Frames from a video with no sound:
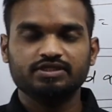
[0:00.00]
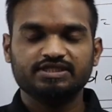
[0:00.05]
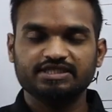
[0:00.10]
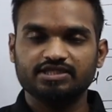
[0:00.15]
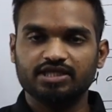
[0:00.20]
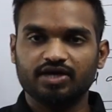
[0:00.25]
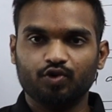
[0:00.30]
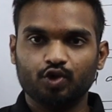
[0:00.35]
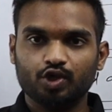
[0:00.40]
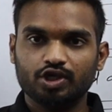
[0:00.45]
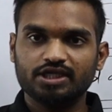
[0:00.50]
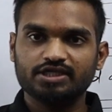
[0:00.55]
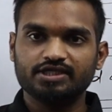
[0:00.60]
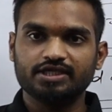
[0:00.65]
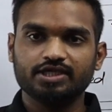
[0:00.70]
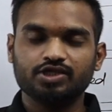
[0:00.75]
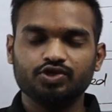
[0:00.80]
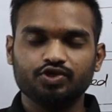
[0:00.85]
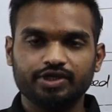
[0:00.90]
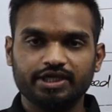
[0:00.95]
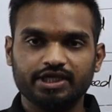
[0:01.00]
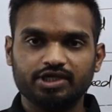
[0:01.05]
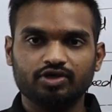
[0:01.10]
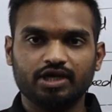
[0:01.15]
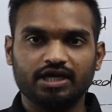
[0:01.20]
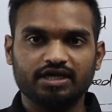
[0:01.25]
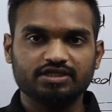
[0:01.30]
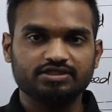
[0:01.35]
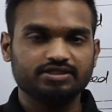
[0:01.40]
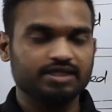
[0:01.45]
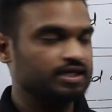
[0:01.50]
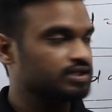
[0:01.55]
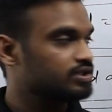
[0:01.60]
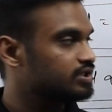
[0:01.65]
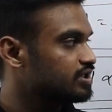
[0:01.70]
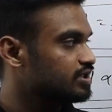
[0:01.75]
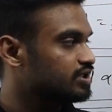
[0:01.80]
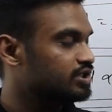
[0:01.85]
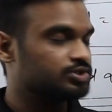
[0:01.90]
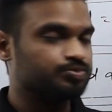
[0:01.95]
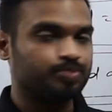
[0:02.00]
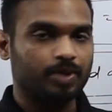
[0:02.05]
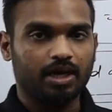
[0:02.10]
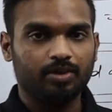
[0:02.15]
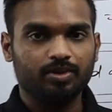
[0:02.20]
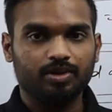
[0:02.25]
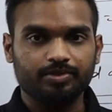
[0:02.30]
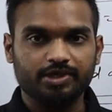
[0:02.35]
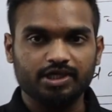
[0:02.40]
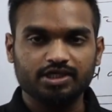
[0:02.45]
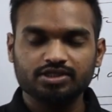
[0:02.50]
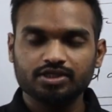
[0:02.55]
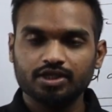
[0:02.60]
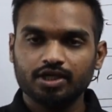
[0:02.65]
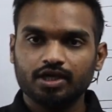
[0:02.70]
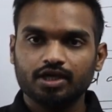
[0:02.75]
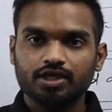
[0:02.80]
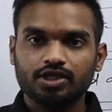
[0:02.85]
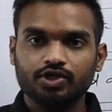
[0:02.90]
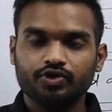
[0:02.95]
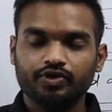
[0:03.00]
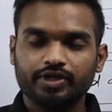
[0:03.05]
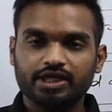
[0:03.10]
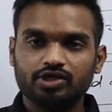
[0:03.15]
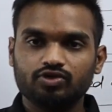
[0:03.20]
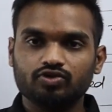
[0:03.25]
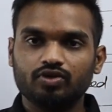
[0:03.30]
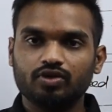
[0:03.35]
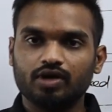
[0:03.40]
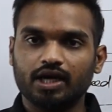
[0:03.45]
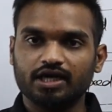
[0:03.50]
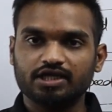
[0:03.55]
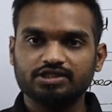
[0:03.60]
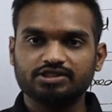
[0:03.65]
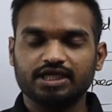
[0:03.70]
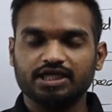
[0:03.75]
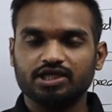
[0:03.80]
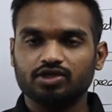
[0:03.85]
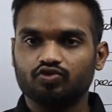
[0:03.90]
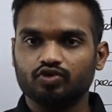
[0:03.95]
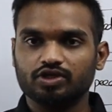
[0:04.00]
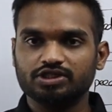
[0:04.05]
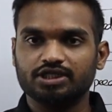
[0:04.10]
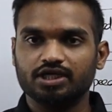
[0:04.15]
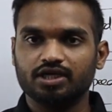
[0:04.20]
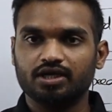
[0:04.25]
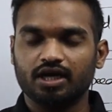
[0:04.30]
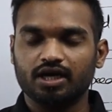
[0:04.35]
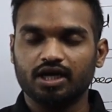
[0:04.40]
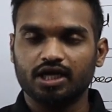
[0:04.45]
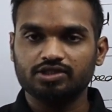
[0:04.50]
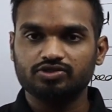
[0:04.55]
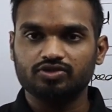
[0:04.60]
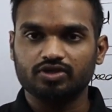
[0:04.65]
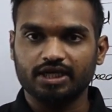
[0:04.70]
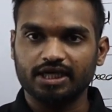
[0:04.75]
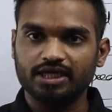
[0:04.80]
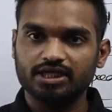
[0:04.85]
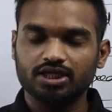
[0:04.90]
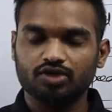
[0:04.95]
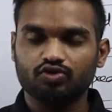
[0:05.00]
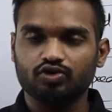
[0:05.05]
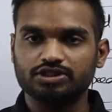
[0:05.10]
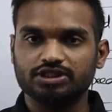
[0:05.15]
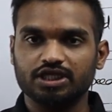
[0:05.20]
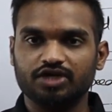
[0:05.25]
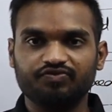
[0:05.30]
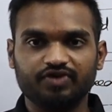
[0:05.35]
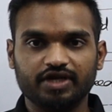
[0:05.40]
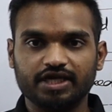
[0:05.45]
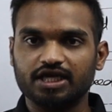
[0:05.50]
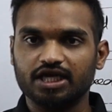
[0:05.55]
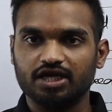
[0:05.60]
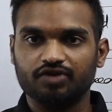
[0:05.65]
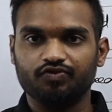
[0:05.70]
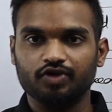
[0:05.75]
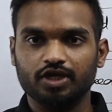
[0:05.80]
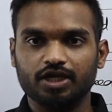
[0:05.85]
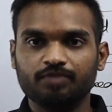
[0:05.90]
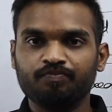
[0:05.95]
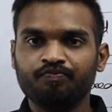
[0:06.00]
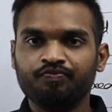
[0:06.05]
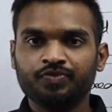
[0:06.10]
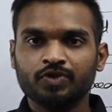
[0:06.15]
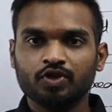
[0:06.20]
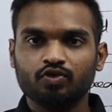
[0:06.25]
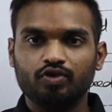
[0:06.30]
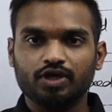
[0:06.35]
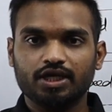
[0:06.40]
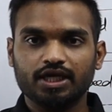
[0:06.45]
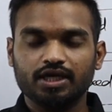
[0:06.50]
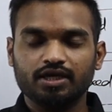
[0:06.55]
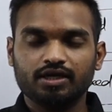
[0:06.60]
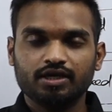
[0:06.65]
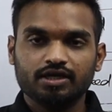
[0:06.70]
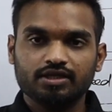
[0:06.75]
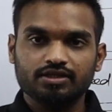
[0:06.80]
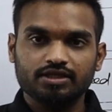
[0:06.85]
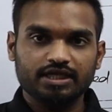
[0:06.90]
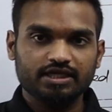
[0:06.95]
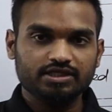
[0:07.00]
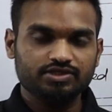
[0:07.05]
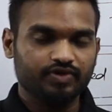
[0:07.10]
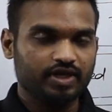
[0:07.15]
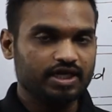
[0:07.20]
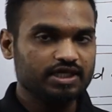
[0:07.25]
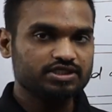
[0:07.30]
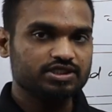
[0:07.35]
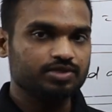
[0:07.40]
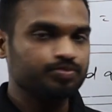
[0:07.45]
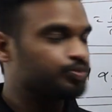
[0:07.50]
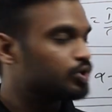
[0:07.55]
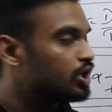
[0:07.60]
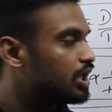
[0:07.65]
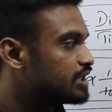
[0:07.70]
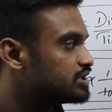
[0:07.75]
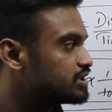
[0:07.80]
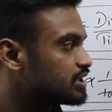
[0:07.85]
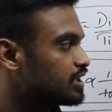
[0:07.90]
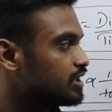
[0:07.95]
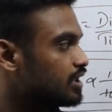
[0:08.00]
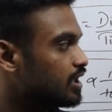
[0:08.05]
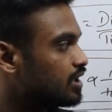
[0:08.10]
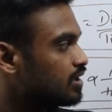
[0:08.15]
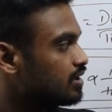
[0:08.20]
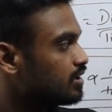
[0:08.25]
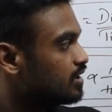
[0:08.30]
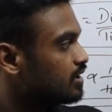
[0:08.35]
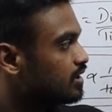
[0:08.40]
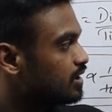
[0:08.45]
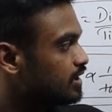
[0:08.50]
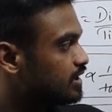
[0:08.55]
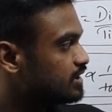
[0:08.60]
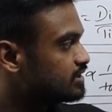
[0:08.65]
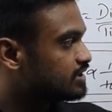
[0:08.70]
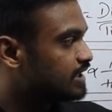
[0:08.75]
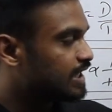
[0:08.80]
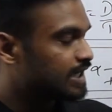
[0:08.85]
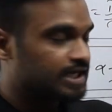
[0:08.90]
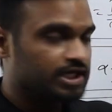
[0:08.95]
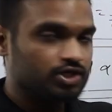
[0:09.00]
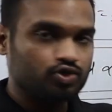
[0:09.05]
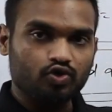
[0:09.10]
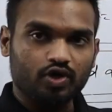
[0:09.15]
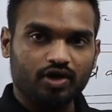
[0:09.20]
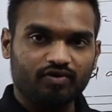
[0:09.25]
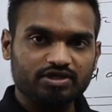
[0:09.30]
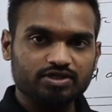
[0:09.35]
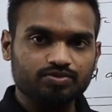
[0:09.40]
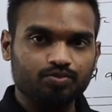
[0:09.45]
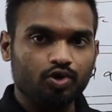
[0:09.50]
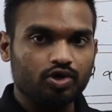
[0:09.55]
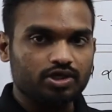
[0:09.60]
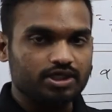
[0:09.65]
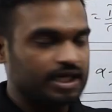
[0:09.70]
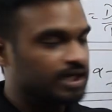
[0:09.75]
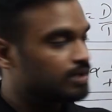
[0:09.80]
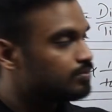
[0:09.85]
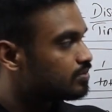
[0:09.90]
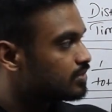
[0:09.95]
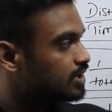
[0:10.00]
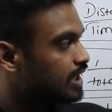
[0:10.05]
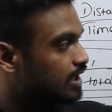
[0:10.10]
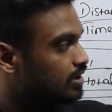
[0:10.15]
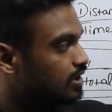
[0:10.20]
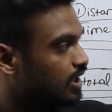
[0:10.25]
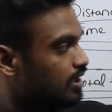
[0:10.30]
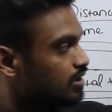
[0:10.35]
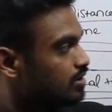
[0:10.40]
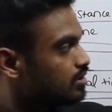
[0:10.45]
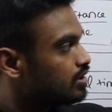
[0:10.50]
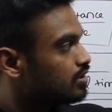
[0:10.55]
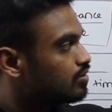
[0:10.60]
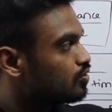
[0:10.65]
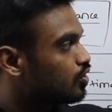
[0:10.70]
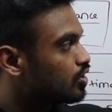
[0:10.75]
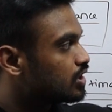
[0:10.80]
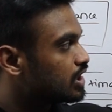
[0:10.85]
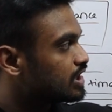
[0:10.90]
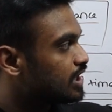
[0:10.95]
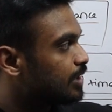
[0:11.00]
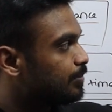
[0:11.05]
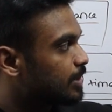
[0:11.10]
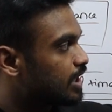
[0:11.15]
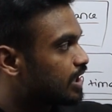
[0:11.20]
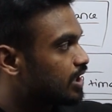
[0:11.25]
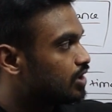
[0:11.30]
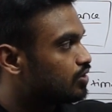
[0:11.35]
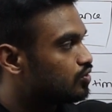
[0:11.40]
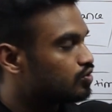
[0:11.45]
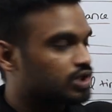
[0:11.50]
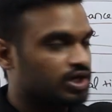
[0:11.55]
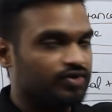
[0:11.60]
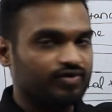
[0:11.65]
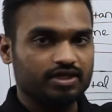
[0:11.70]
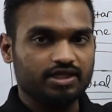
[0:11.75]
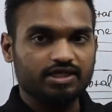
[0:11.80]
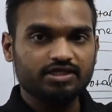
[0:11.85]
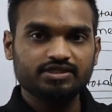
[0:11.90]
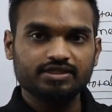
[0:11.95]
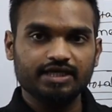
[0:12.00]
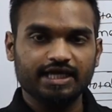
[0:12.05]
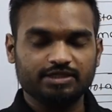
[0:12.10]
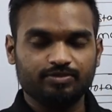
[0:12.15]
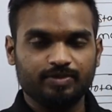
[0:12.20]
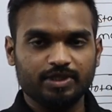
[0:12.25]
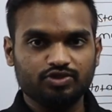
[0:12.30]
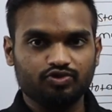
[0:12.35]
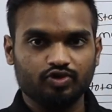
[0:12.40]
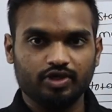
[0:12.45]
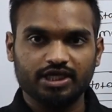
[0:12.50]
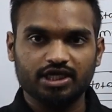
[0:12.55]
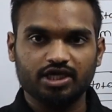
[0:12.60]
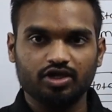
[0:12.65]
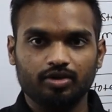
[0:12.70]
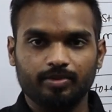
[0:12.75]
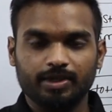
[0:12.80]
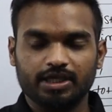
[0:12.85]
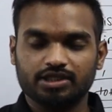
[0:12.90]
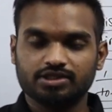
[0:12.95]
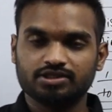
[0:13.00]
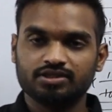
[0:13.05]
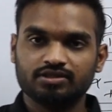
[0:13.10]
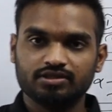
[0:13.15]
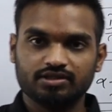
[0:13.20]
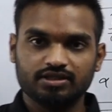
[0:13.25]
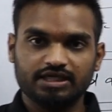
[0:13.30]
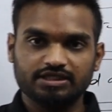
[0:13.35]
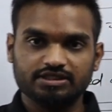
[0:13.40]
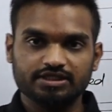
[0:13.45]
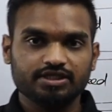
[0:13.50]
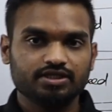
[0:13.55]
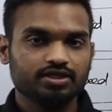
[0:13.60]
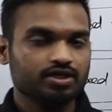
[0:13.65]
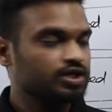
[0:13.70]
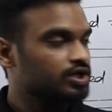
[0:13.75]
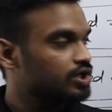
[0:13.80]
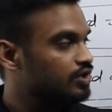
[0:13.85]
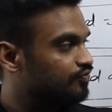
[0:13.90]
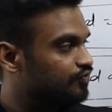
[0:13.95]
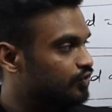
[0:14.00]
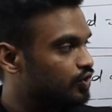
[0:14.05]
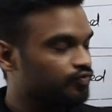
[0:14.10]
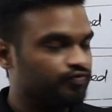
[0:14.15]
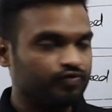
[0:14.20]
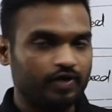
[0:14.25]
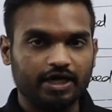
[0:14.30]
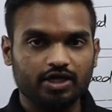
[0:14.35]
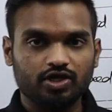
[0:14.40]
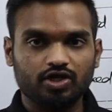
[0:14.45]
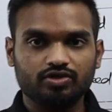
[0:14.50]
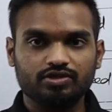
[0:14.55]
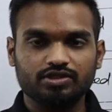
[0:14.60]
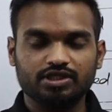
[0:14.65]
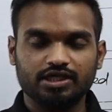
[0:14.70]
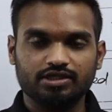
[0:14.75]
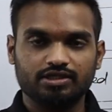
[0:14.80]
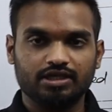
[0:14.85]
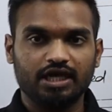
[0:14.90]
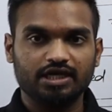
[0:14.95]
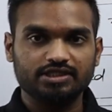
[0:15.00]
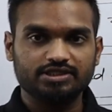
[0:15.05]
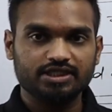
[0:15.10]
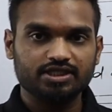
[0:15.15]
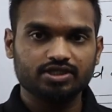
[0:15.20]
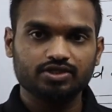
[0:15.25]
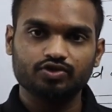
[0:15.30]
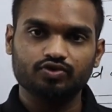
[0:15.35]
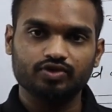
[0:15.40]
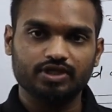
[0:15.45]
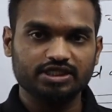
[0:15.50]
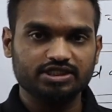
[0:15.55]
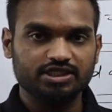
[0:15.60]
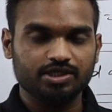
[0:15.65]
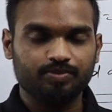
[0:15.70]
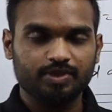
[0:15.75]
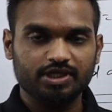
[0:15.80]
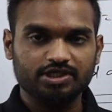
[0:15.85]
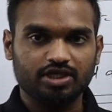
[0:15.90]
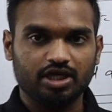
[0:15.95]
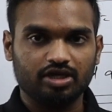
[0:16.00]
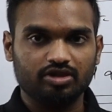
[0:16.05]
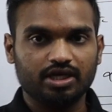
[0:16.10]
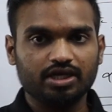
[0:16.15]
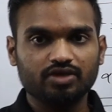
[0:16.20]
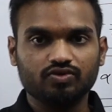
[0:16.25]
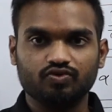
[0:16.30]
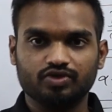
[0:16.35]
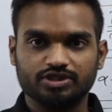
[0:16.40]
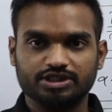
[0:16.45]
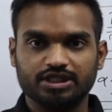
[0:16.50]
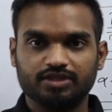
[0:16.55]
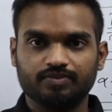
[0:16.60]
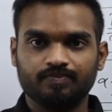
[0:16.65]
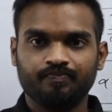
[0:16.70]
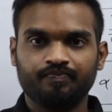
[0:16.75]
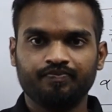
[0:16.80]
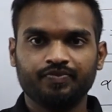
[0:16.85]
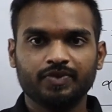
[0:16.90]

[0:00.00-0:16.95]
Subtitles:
See, the only thing you need to understand in this problem is you need to understand the question and also read the question very carefully. Okay, there is very simple logic here. It is taking 2 hours more time than the total time taken to cover this x plus 20 kilometers. That's it. If you find out that logic, you can simply solve the question.